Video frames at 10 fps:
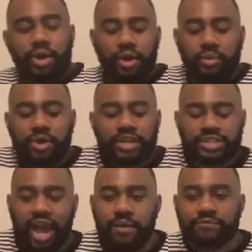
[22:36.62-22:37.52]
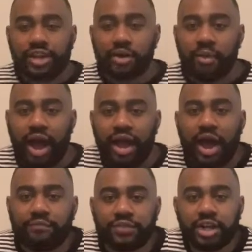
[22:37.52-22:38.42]
bitch, I'm feeling
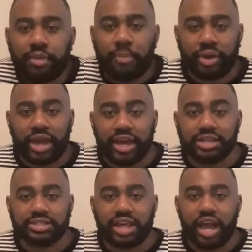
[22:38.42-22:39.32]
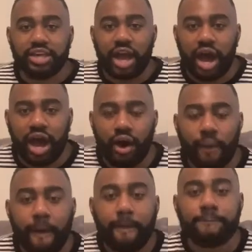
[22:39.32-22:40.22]
my pants. Y'all,
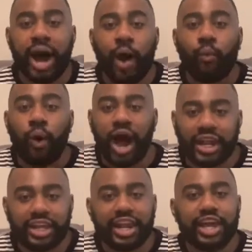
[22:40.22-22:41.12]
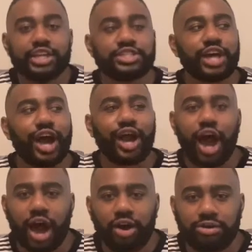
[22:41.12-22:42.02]
my wallet is
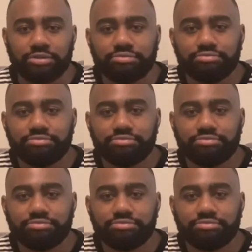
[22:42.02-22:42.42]
gone.